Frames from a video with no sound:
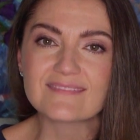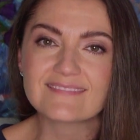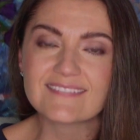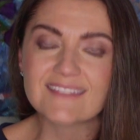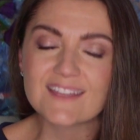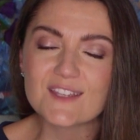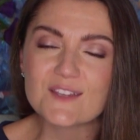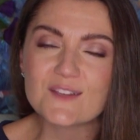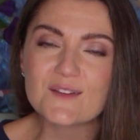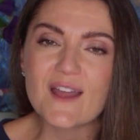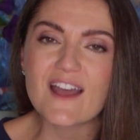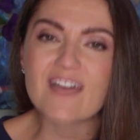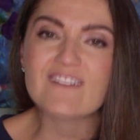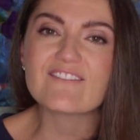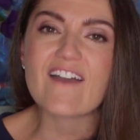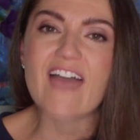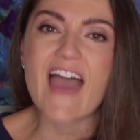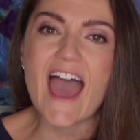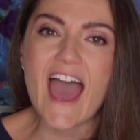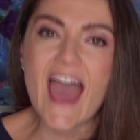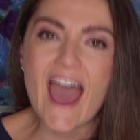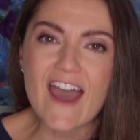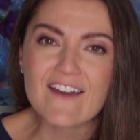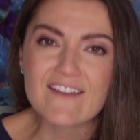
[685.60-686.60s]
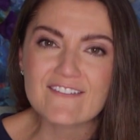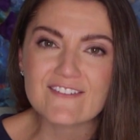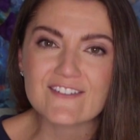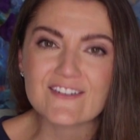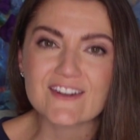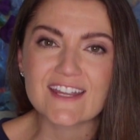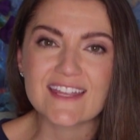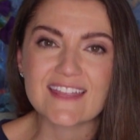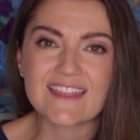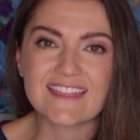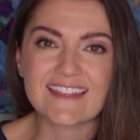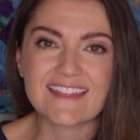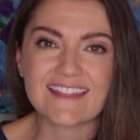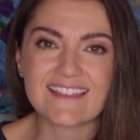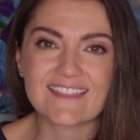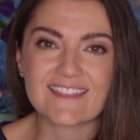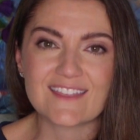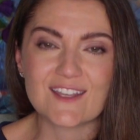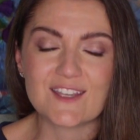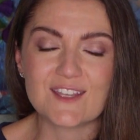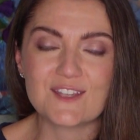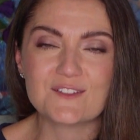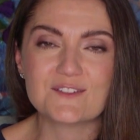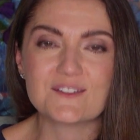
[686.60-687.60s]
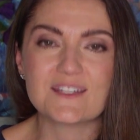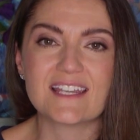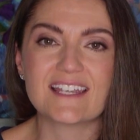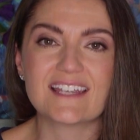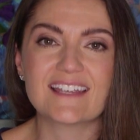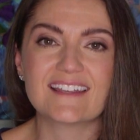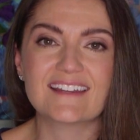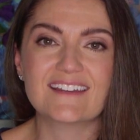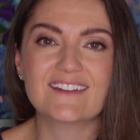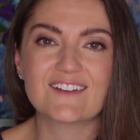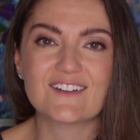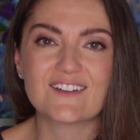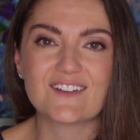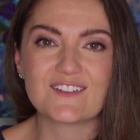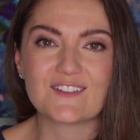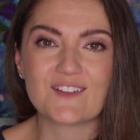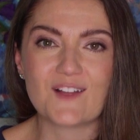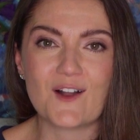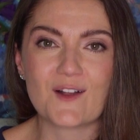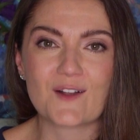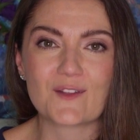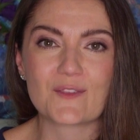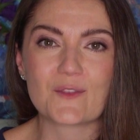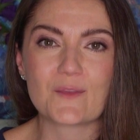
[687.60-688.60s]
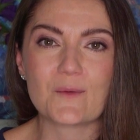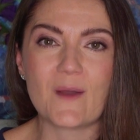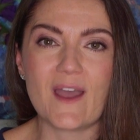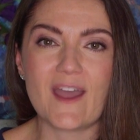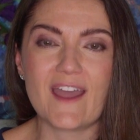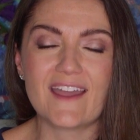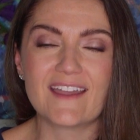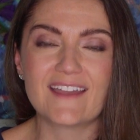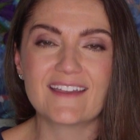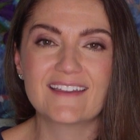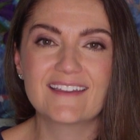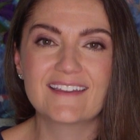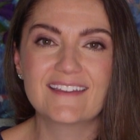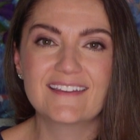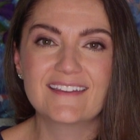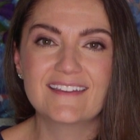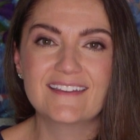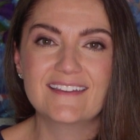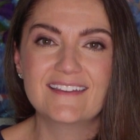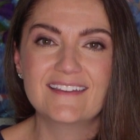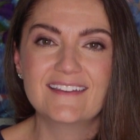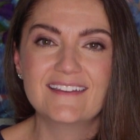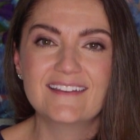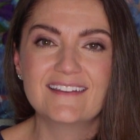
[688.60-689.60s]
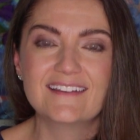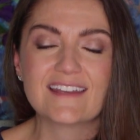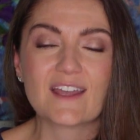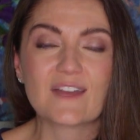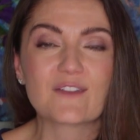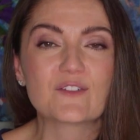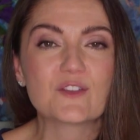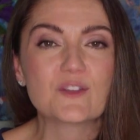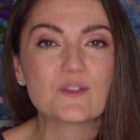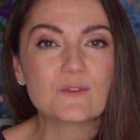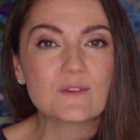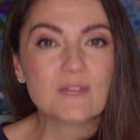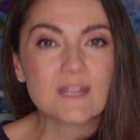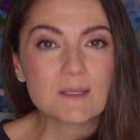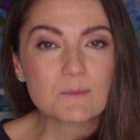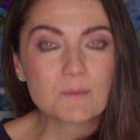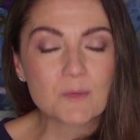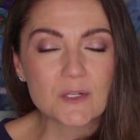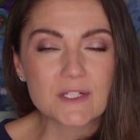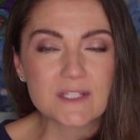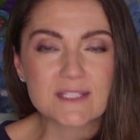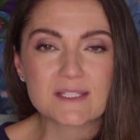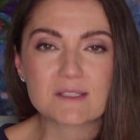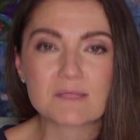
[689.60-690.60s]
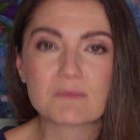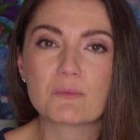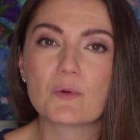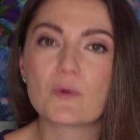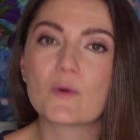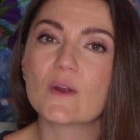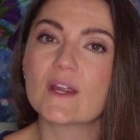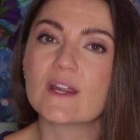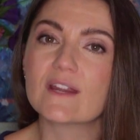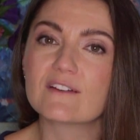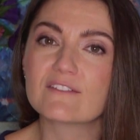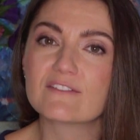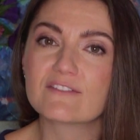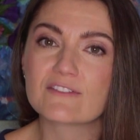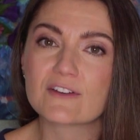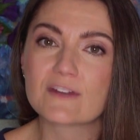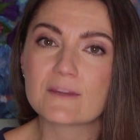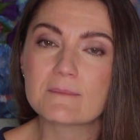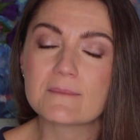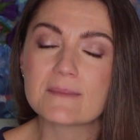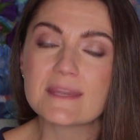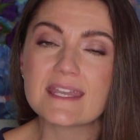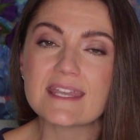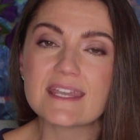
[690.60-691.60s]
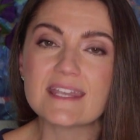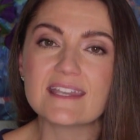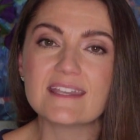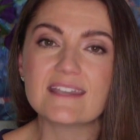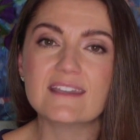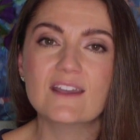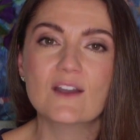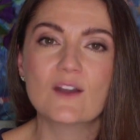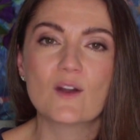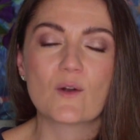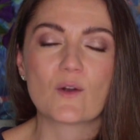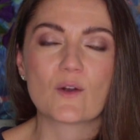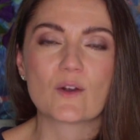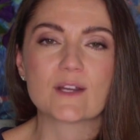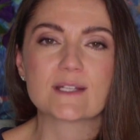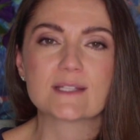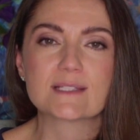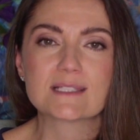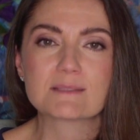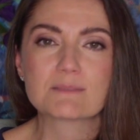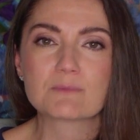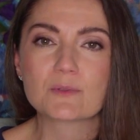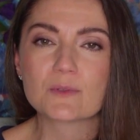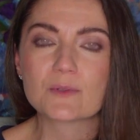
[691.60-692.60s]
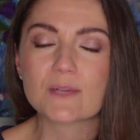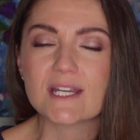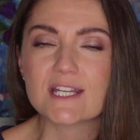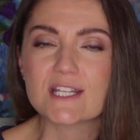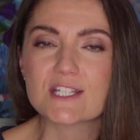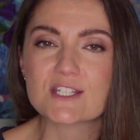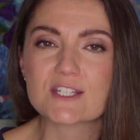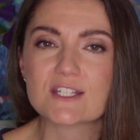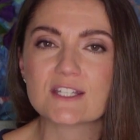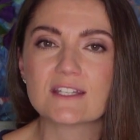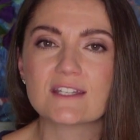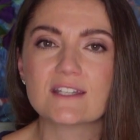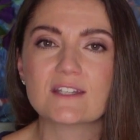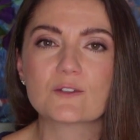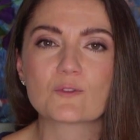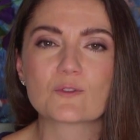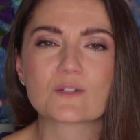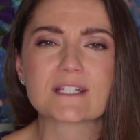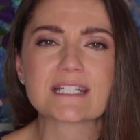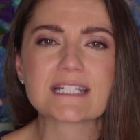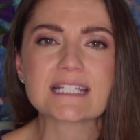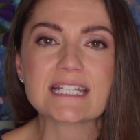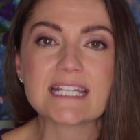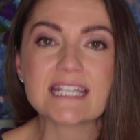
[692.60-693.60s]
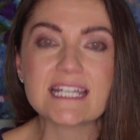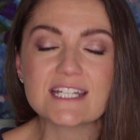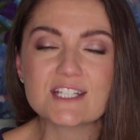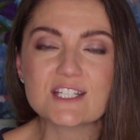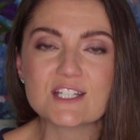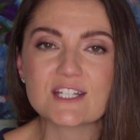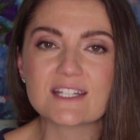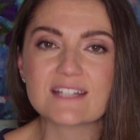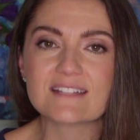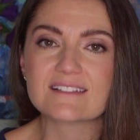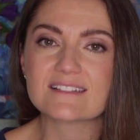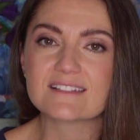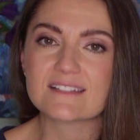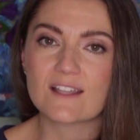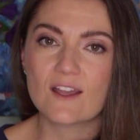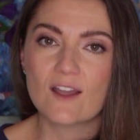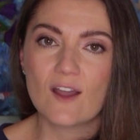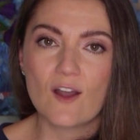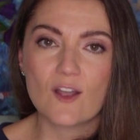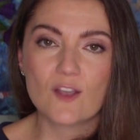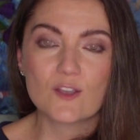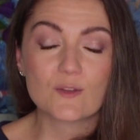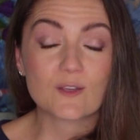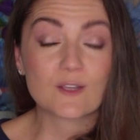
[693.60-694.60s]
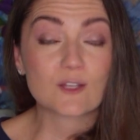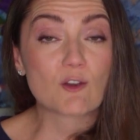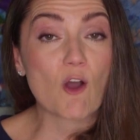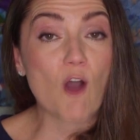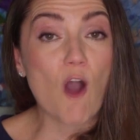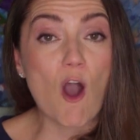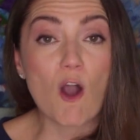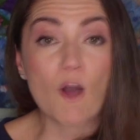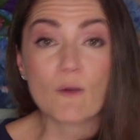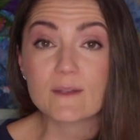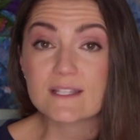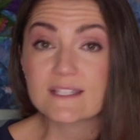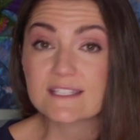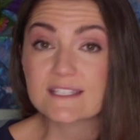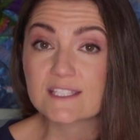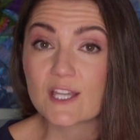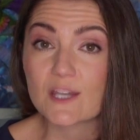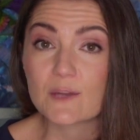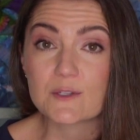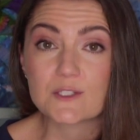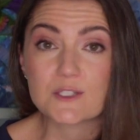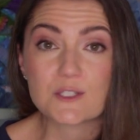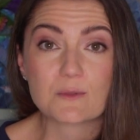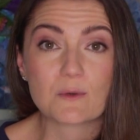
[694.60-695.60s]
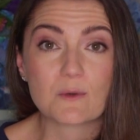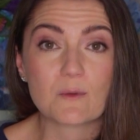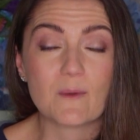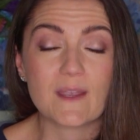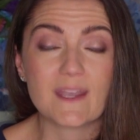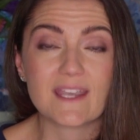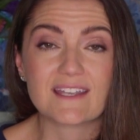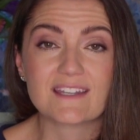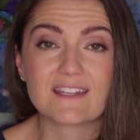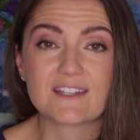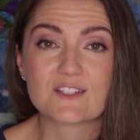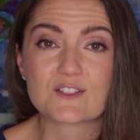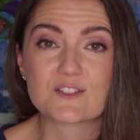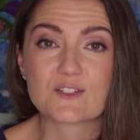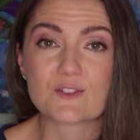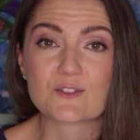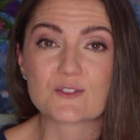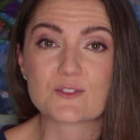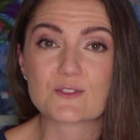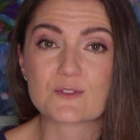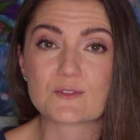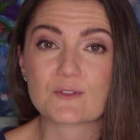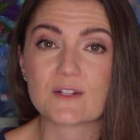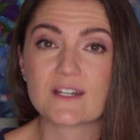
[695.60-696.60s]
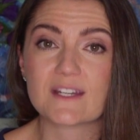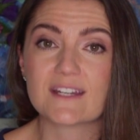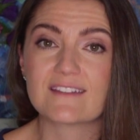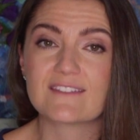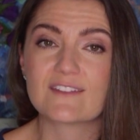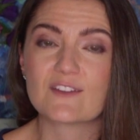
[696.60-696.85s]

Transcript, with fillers: That you have everything that you need along the way. Now, if you need more support from me or inspiration or teachings, you can always go to Awakening to Your Story.